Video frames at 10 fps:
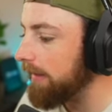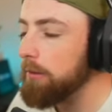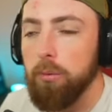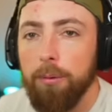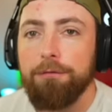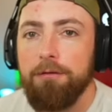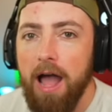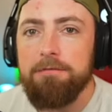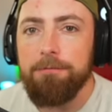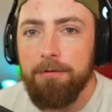Like, we were
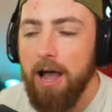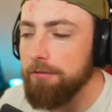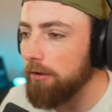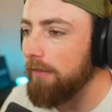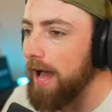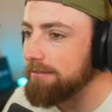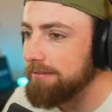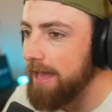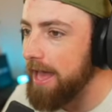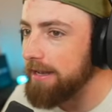5-5 in our
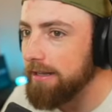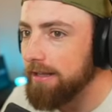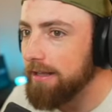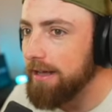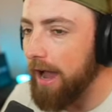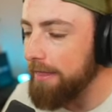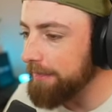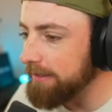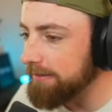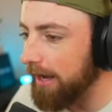last 10. I
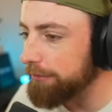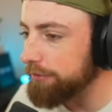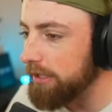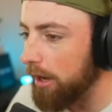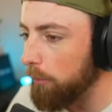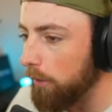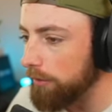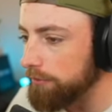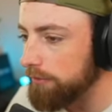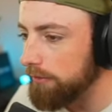think it's actually got
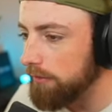worse.